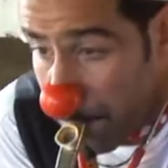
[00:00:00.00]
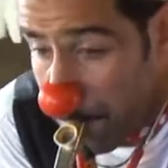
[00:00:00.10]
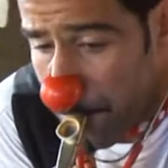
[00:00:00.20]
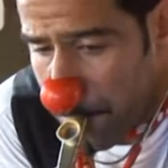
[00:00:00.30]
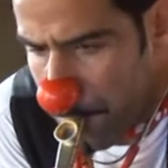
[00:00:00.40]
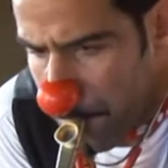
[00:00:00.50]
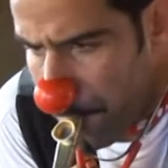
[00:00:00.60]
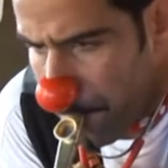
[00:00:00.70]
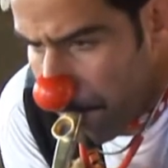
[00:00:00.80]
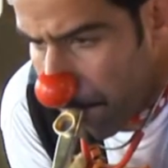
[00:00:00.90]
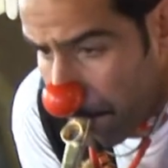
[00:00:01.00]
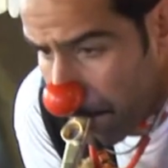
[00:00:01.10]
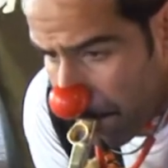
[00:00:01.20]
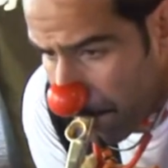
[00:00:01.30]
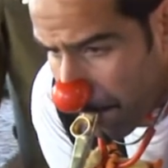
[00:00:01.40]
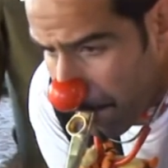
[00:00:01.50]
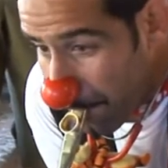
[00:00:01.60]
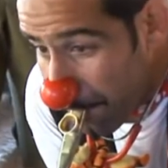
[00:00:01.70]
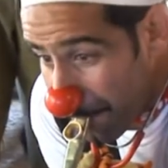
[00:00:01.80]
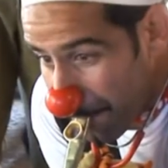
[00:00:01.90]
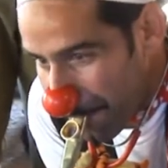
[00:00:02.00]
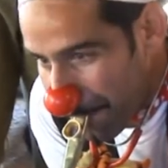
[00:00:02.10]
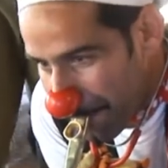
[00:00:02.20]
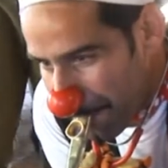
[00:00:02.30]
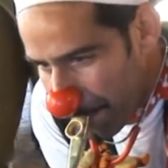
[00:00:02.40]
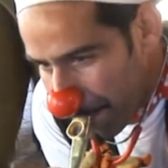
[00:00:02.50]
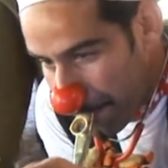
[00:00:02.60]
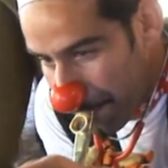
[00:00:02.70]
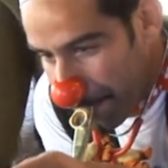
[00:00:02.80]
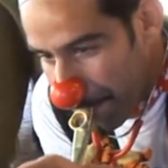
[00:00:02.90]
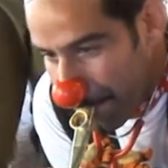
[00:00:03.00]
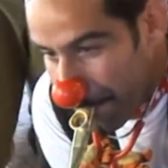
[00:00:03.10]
but we do something good, because